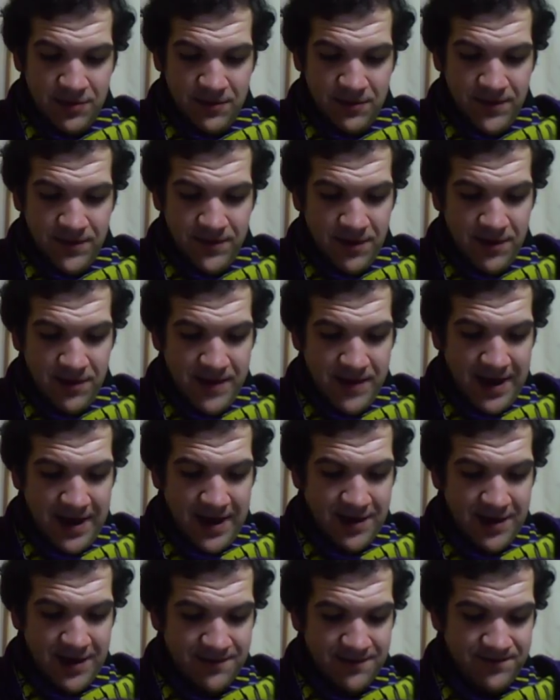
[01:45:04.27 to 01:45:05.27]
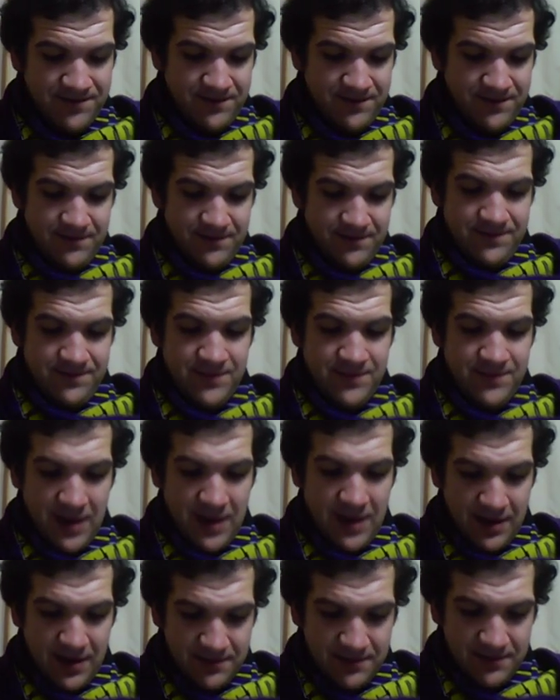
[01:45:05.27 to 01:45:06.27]
far back.
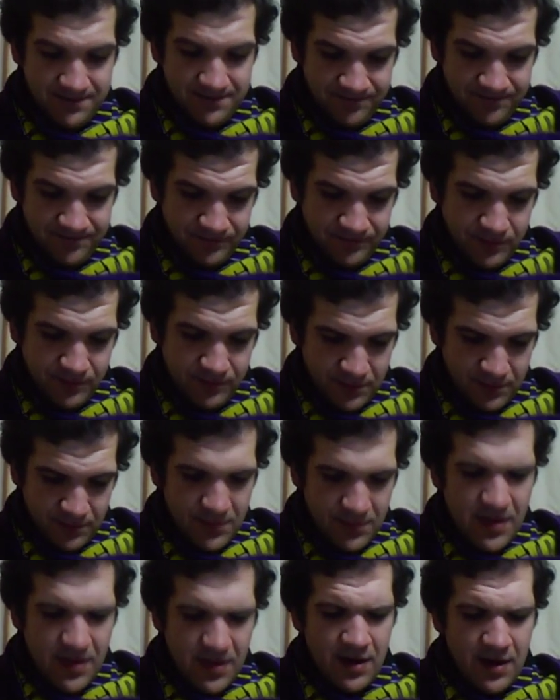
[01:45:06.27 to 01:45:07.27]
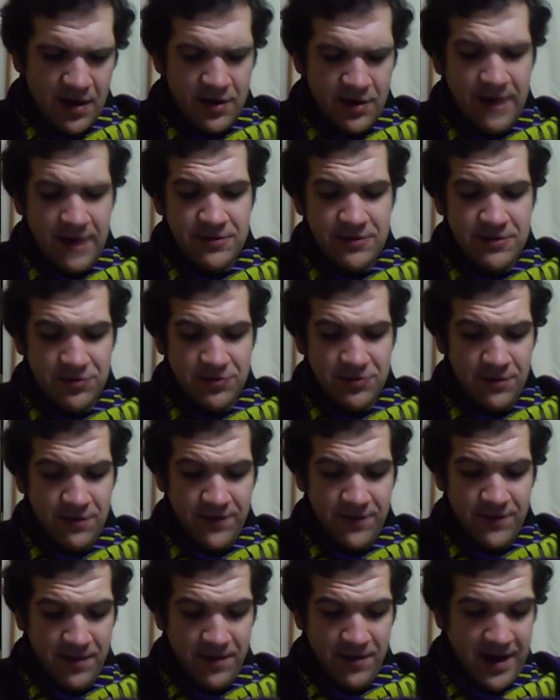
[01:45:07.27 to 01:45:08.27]
Her head was thrown
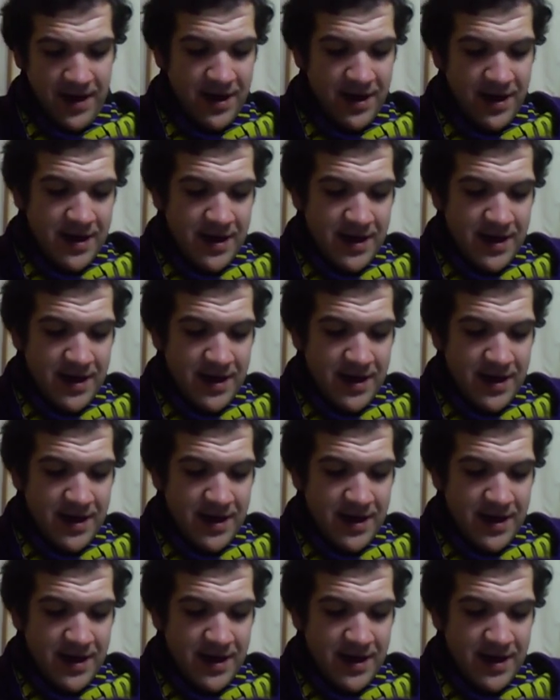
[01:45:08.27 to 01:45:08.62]
far back,